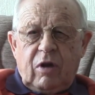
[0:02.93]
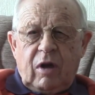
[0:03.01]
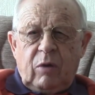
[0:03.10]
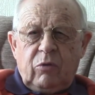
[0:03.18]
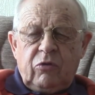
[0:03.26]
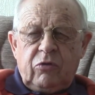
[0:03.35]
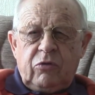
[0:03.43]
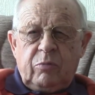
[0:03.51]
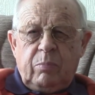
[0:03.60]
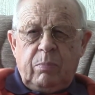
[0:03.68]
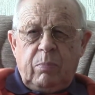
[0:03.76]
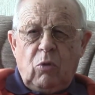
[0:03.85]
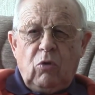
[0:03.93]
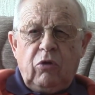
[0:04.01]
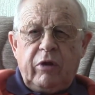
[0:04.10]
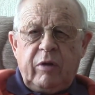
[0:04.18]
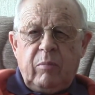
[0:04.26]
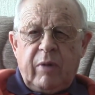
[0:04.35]
I was born
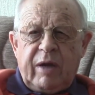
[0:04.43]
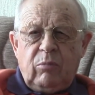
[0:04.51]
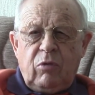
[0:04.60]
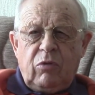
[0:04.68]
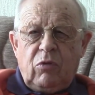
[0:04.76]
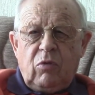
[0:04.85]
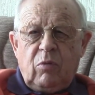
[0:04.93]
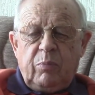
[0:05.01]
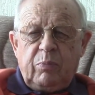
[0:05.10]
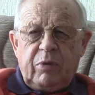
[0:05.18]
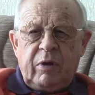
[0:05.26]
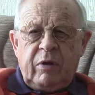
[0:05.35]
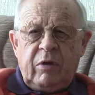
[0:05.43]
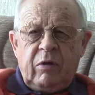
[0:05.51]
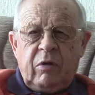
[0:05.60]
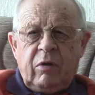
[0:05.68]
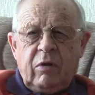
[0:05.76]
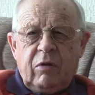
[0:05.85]
in Mablethorpe in